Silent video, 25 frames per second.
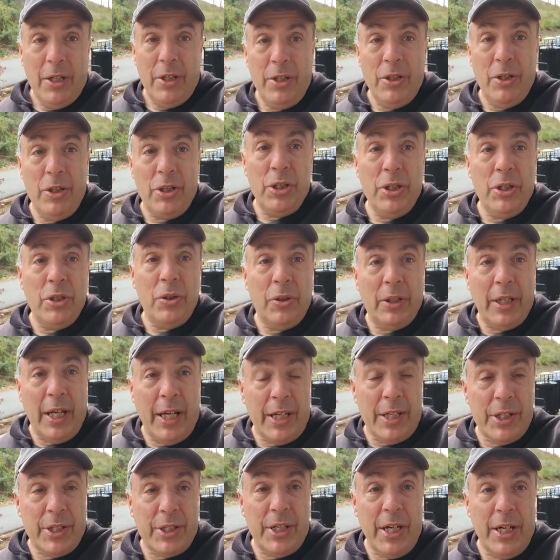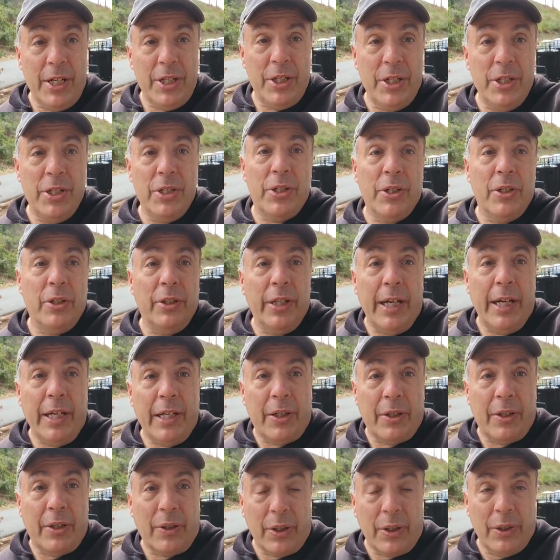You usually do leg extensions or
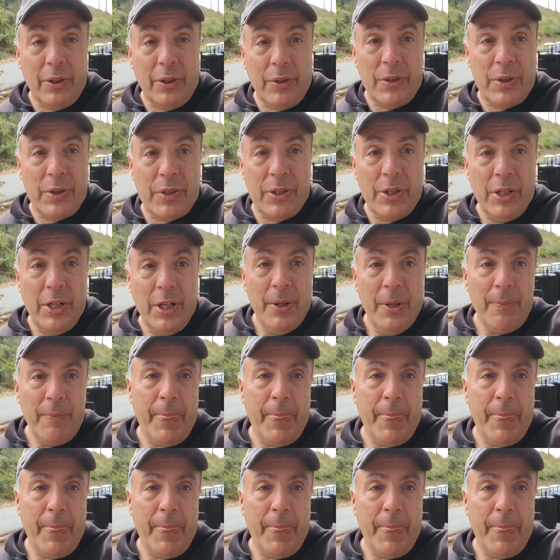leg curls.